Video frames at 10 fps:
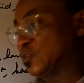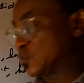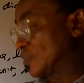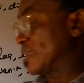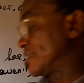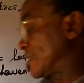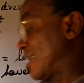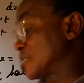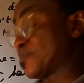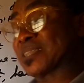So that is an
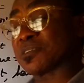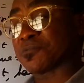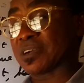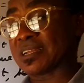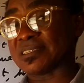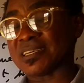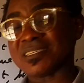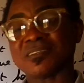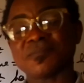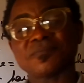aspect of
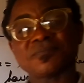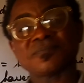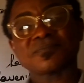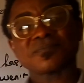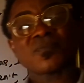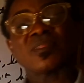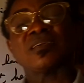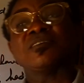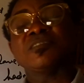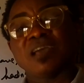organization.
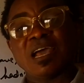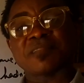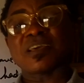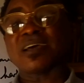And